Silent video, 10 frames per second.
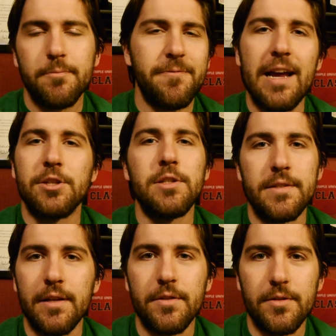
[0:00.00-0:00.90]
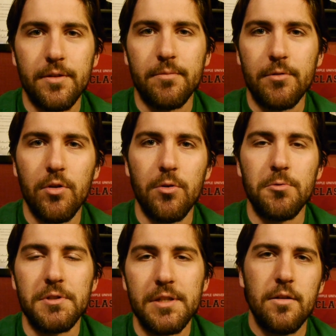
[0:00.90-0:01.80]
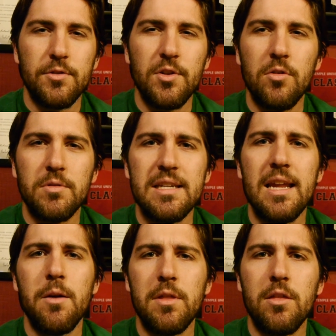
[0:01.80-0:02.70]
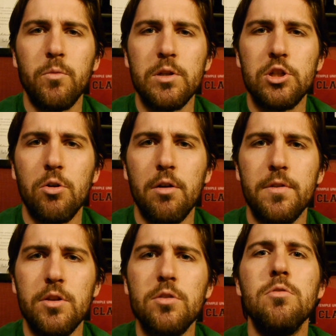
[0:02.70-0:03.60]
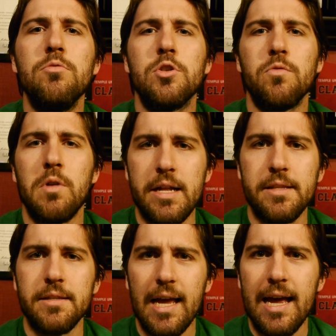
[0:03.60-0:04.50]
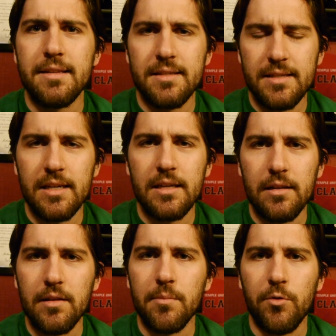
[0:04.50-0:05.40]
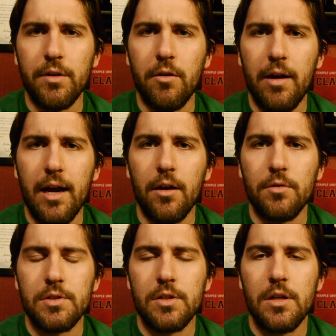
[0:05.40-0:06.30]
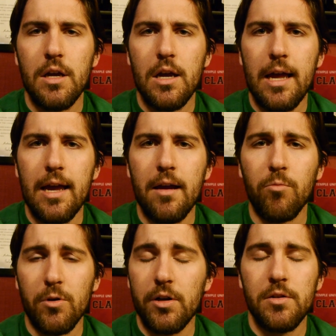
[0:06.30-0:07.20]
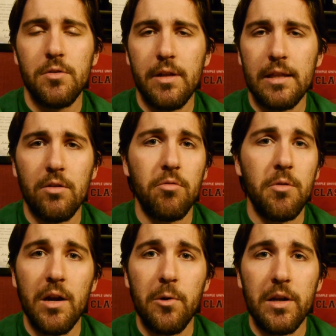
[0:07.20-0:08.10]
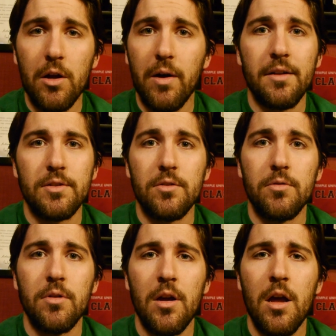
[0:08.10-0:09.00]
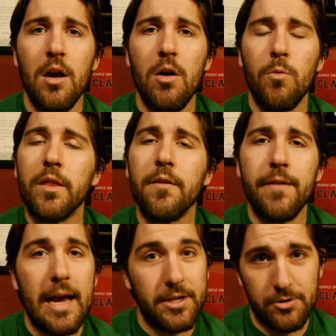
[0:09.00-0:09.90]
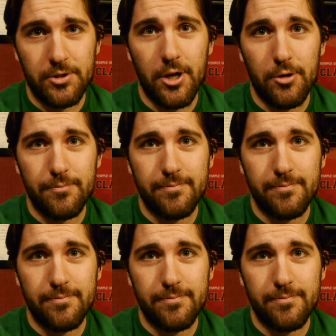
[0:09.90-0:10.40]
fashion sense, our clothes. So today we thought we'd show off the new trends as seen in the Merino house. And we're going to do that the only way we know how to, with a fashion show.